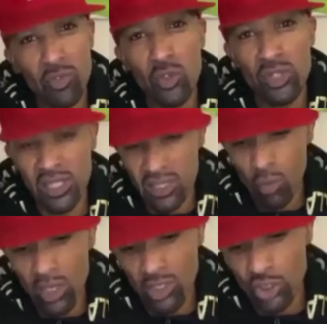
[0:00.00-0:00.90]
fused into
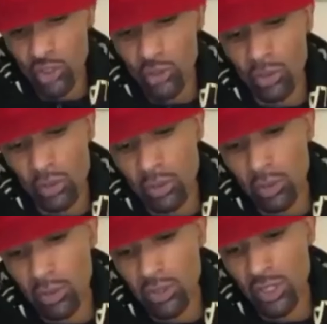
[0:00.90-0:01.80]
one shoe. Do
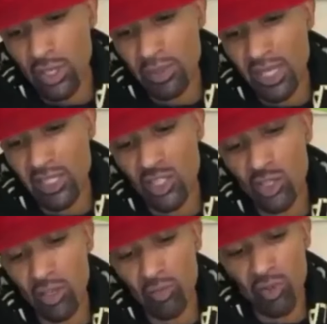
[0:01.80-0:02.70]
you know what I'm saying? So you
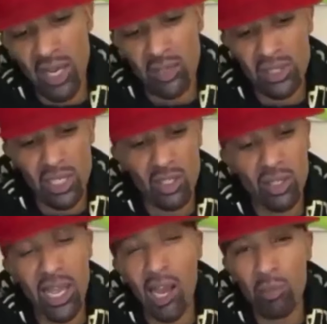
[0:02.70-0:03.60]
got the Violet, you
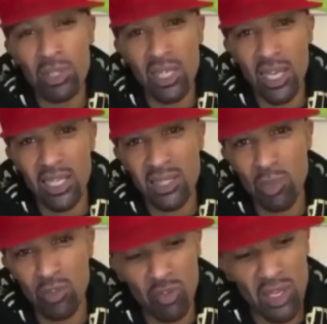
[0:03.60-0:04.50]
got the Albertine. That's
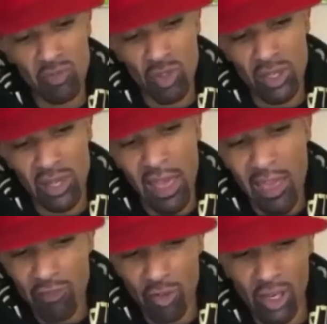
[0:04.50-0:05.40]
my favorite
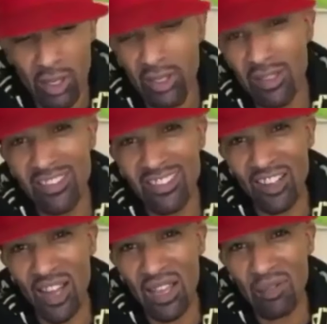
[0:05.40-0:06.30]
ever.
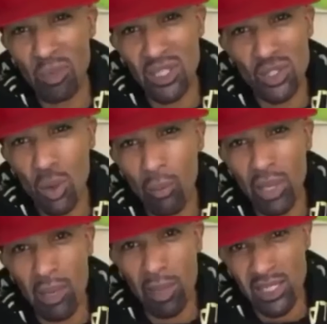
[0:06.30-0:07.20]
Like my top
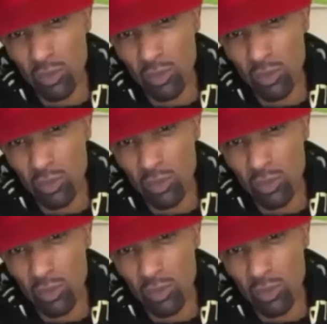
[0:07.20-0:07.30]
Air Max